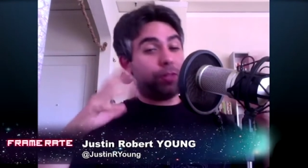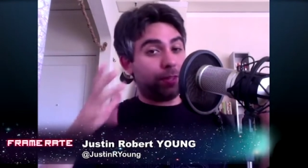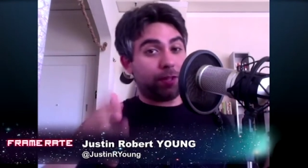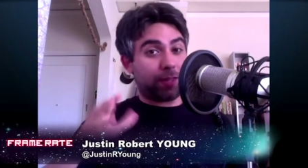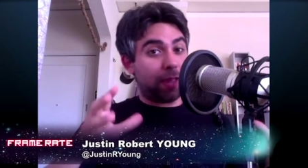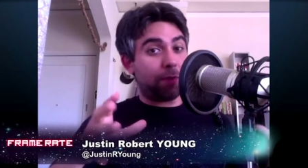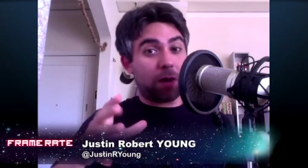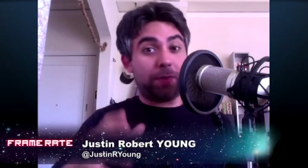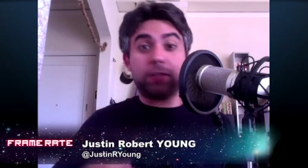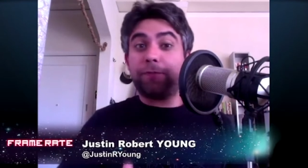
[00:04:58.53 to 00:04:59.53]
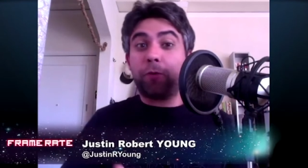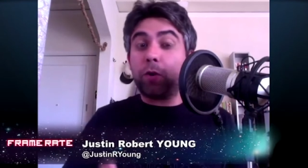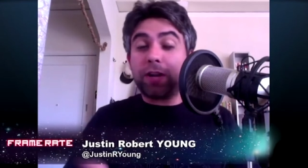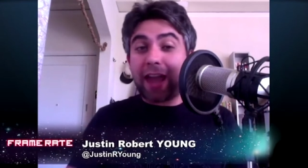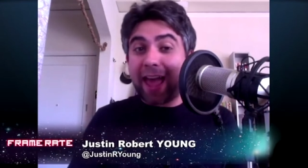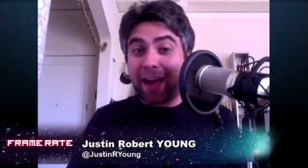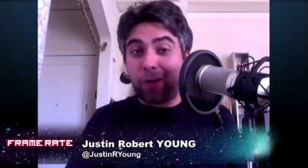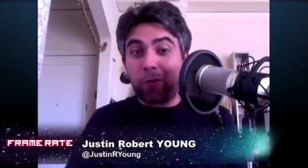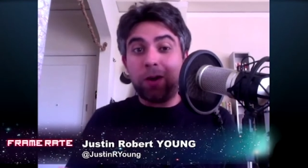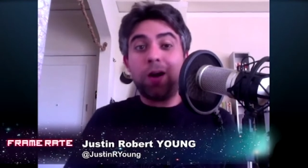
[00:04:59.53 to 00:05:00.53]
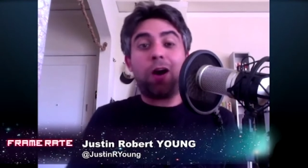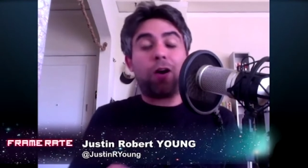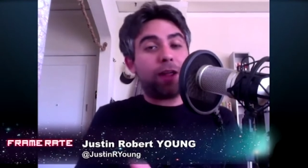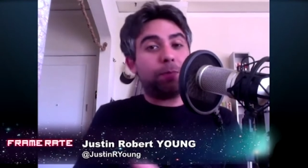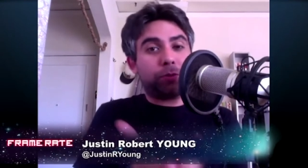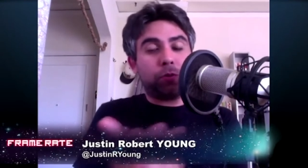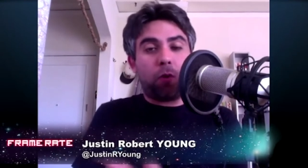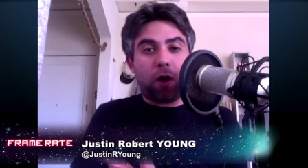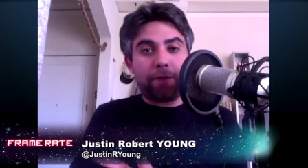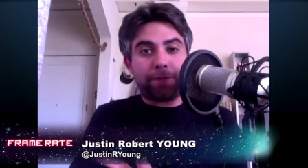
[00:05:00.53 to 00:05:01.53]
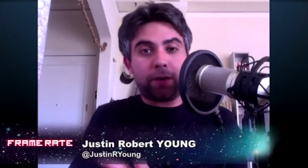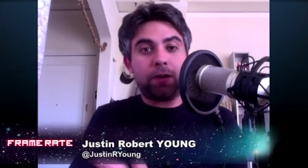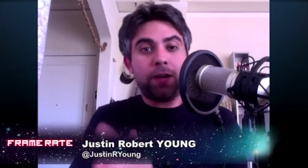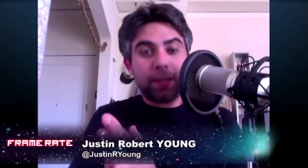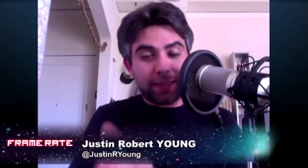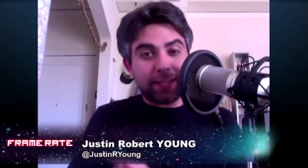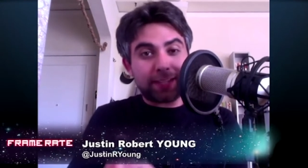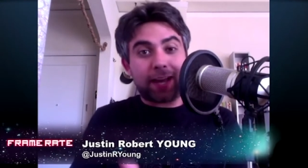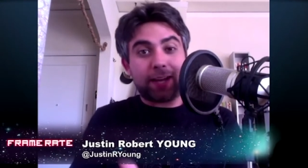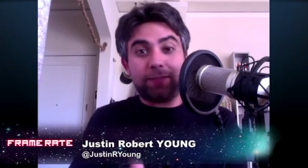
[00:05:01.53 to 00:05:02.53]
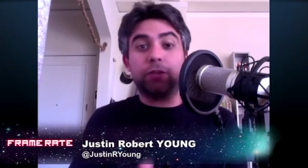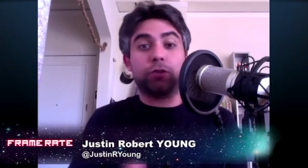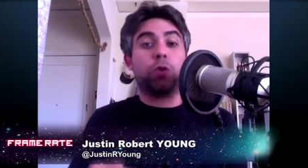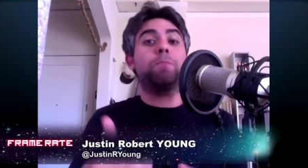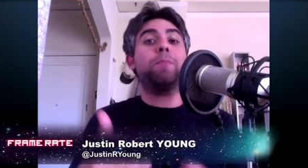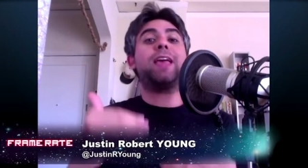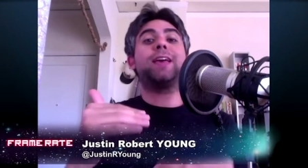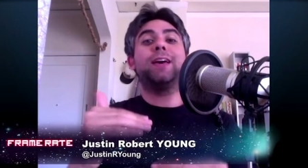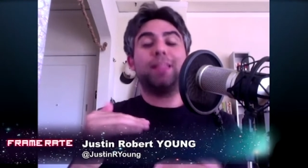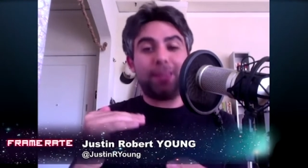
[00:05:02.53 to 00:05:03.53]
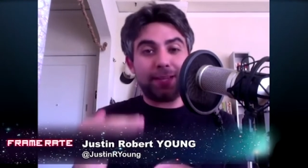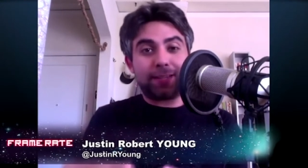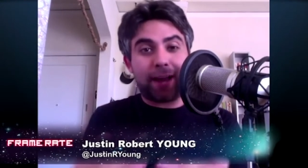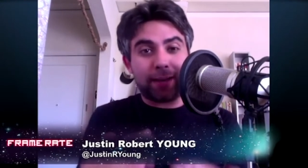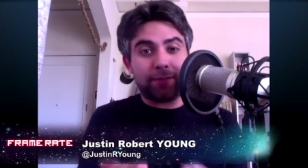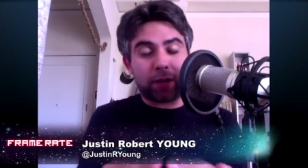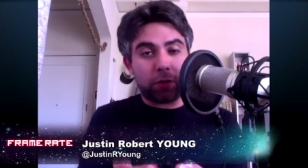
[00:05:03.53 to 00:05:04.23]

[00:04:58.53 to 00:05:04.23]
the, the cable companies for now are able to offer these kind of deals or make these kind of